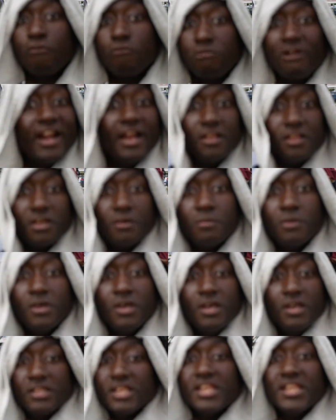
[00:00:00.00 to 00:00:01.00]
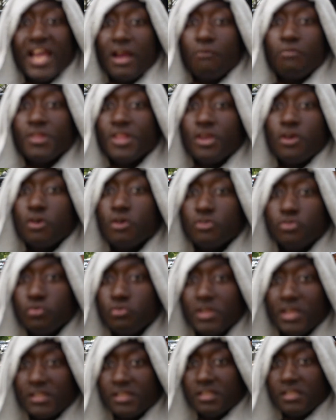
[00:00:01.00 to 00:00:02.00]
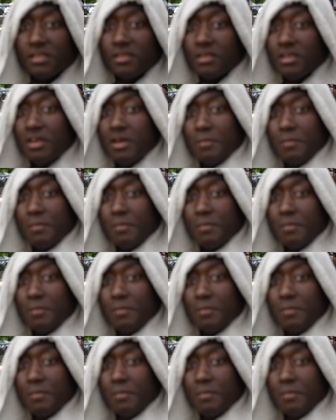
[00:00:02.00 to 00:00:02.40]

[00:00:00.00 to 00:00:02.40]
random, they're not really going to do nothing.